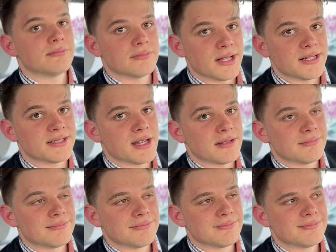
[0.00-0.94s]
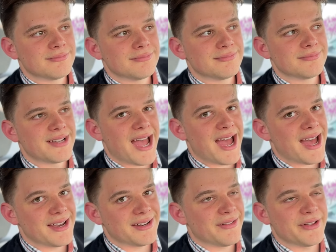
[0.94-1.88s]
they said,
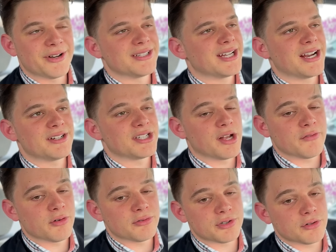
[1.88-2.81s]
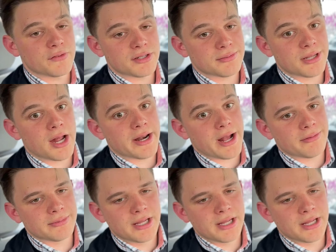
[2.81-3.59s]
had their entire cell phone service cut out.